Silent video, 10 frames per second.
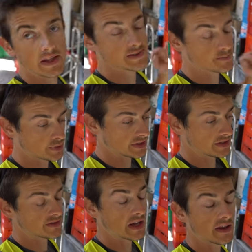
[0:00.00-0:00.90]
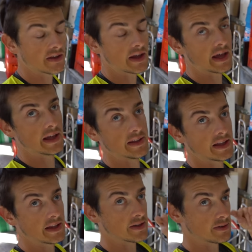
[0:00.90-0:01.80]
Let's put it together and
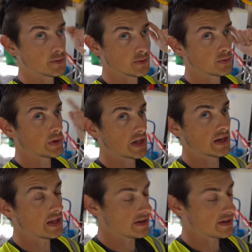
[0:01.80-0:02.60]
then we can